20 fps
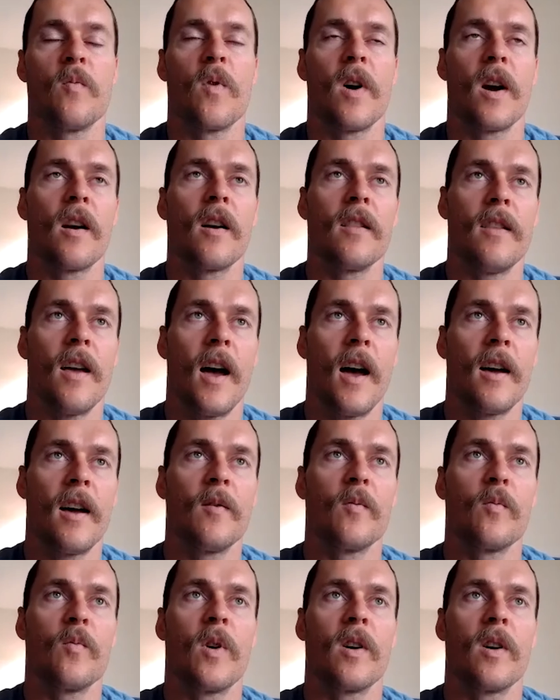where did
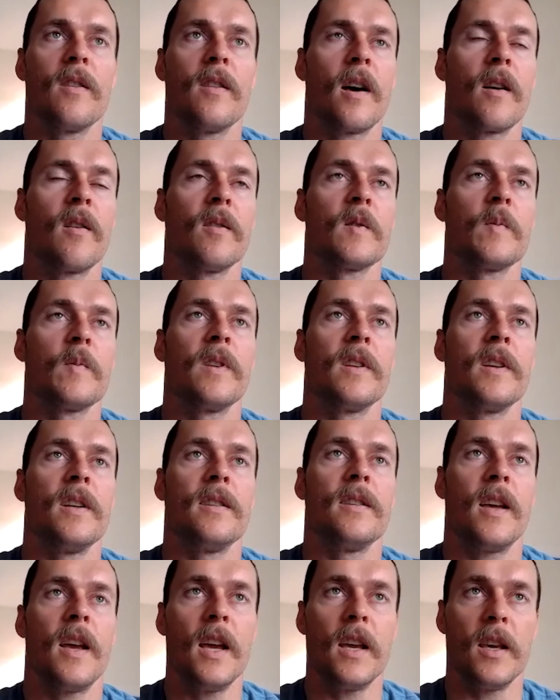that ultimately
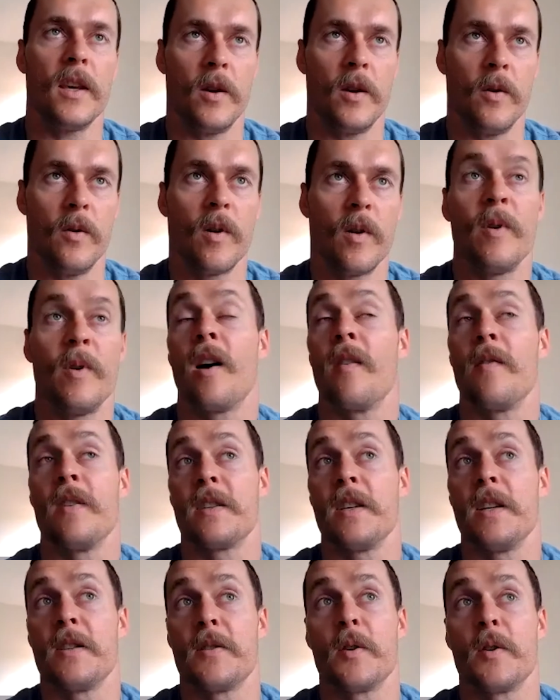take you? I mean,
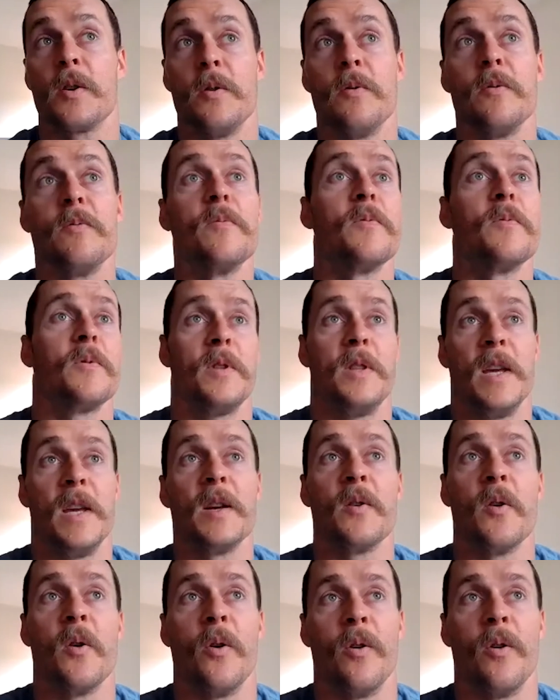obviously it took you to the
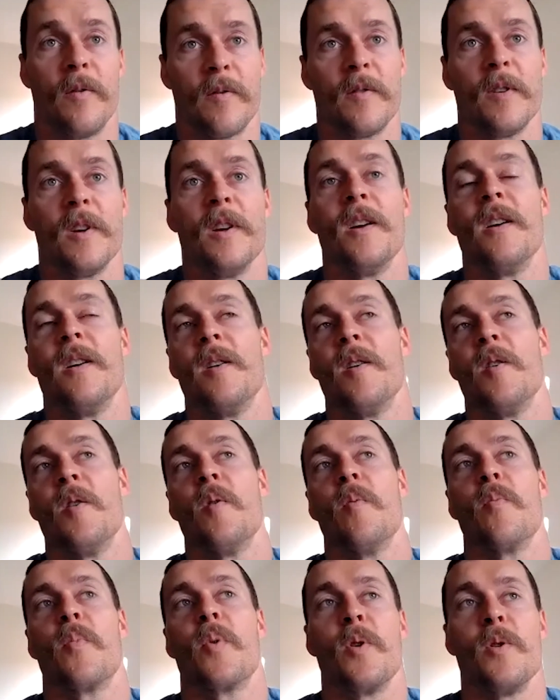end goal of
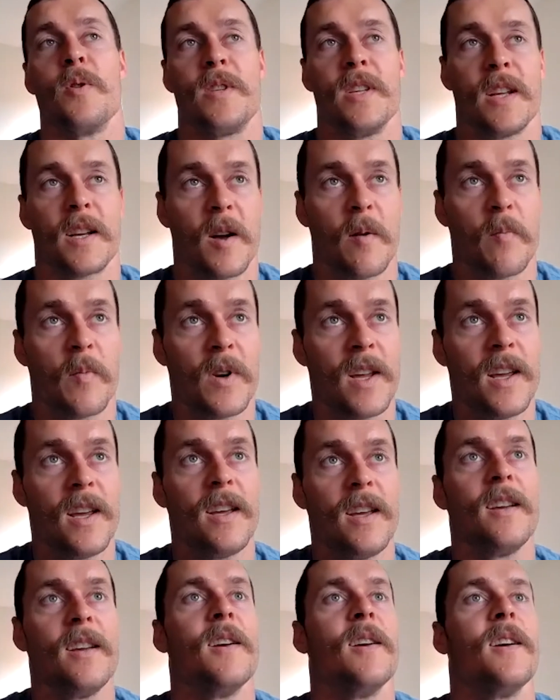producing a
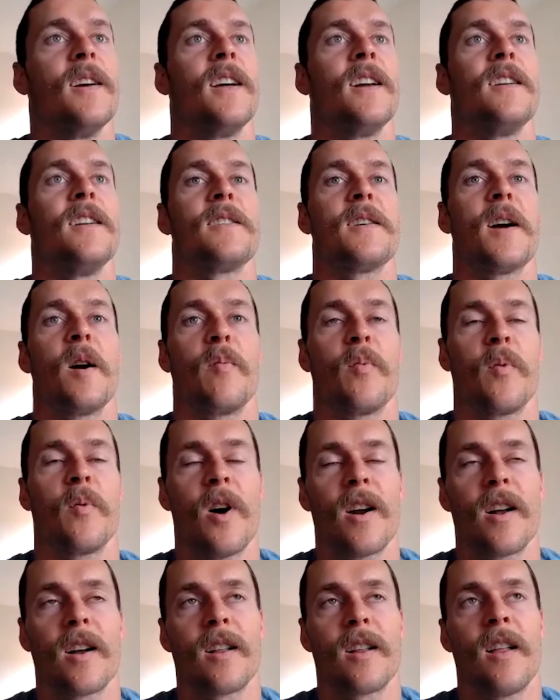company, an entire
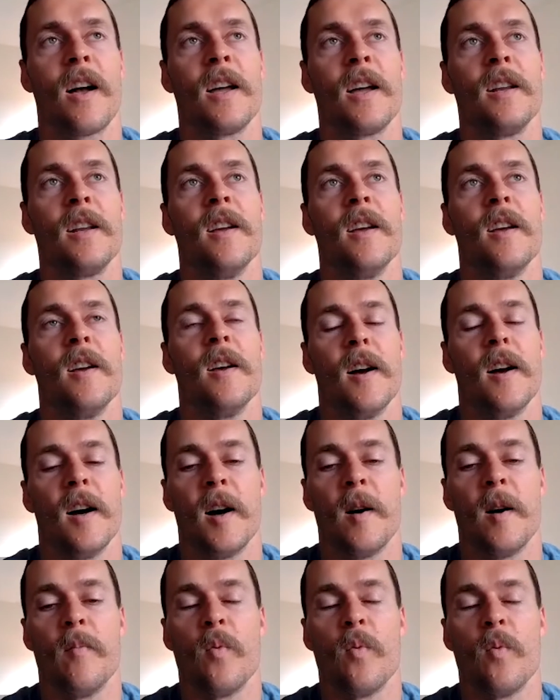product line,
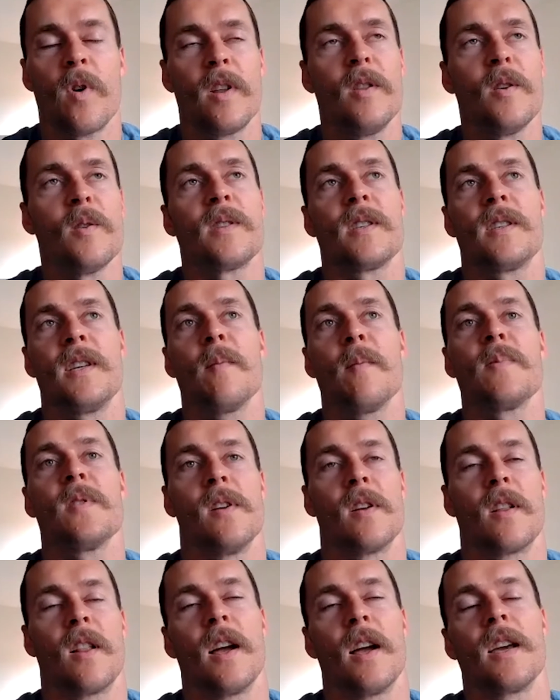but what did those steps
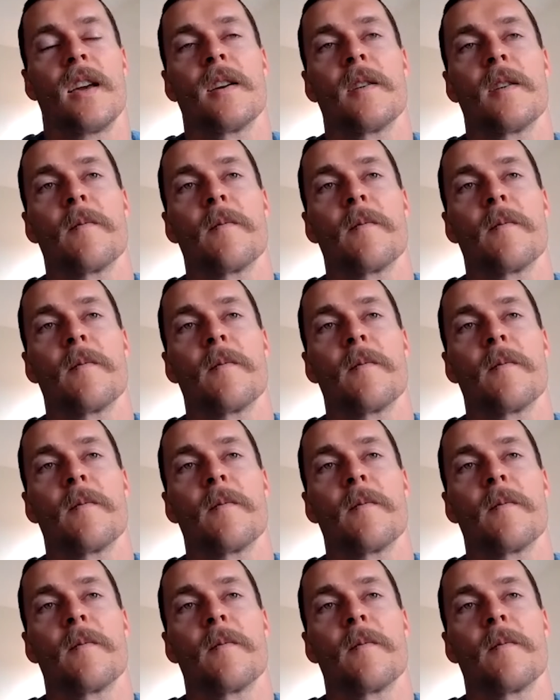look like?